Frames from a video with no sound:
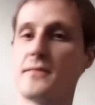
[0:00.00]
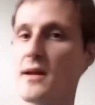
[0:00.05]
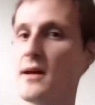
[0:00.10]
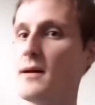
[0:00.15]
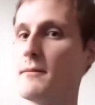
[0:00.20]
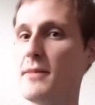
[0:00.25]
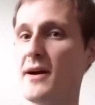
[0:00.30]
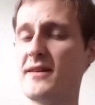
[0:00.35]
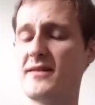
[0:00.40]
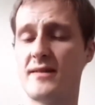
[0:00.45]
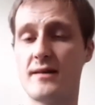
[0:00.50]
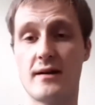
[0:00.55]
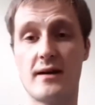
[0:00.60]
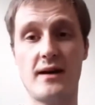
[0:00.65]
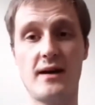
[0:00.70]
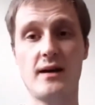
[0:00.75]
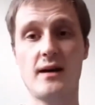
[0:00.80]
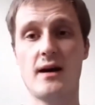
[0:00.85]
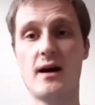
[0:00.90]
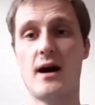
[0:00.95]

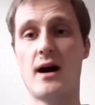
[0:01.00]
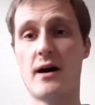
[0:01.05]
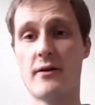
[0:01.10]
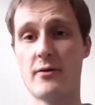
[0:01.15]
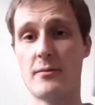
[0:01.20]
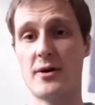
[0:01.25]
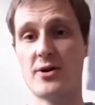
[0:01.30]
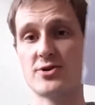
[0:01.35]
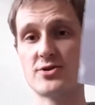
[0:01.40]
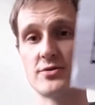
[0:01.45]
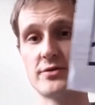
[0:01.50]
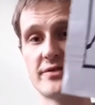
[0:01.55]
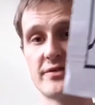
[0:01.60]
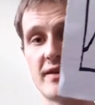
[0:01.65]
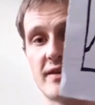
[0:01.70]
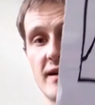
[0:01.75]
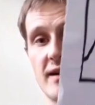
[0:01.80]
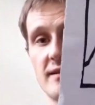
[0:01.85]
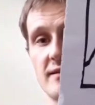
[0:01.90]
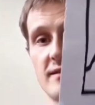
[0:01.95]
Basically, our emotional
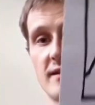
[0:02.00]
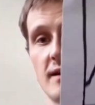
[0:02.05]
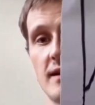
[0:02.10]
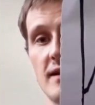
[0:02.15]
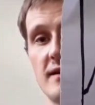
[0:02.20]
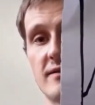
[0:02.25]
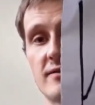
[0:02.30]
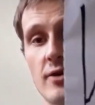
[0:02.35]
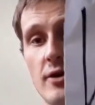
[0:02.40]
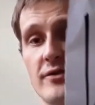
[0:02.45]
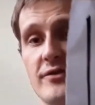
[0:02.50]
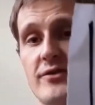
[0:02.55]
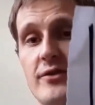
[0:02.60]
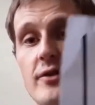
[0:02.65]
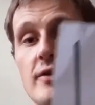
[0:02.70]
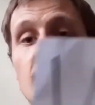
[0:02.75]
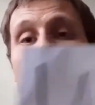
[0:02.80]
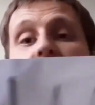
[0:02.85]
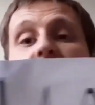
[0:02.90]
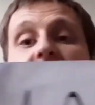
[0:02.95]
state is
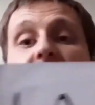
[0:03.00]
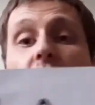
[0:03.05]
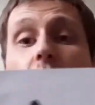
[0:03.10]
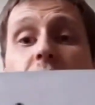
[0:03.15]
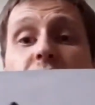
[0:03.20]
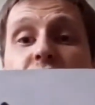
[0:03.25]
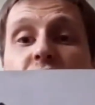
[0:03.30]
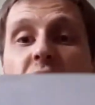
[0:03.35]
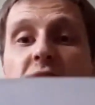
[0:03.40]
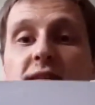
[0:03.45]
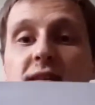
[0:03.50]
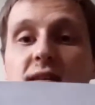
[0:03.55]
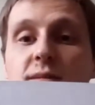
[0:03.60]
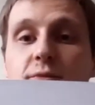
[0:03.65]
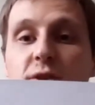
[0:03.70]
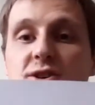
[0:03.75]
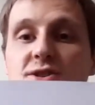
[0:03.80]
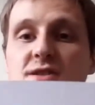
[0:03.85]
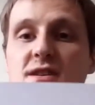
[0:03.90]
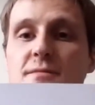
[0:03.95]
constantly like an abstract
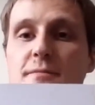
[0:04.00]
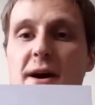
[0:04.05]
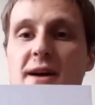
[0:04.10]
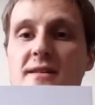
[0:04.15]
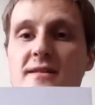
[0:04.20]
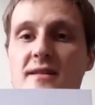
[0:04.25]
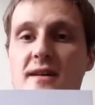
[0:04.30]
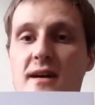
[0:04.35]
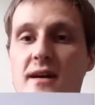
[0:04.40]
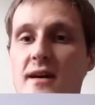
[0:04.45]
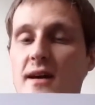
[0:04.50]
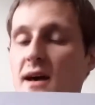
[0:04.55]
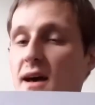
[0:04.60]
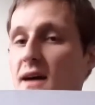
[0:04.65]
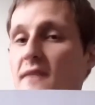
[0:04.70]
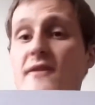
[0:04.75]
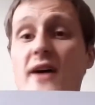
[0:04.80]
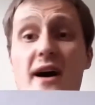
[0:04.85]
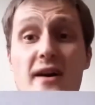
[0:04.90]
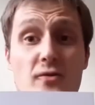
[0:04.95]
expressionist painting,
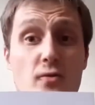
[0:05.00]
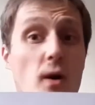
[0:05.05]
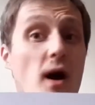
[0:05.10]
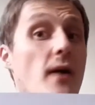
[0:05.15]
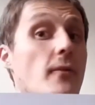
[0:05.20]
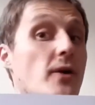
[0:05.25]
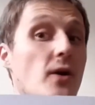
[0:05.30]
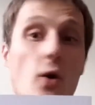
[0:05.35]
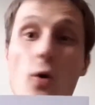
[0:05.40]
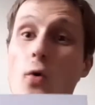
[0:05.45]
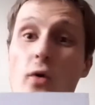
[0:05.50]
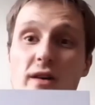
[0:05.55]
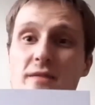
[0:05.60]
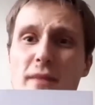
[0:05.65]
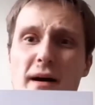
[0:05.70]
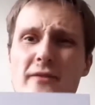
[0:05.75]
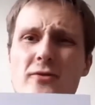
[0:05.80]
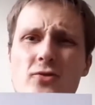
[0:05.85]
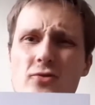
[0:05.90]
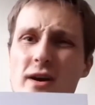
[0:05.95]
and that is why we always
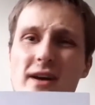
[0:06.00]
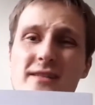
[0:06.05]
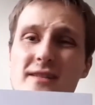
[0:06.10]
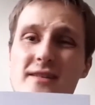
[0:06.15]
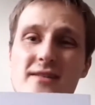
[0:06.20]
make the greatest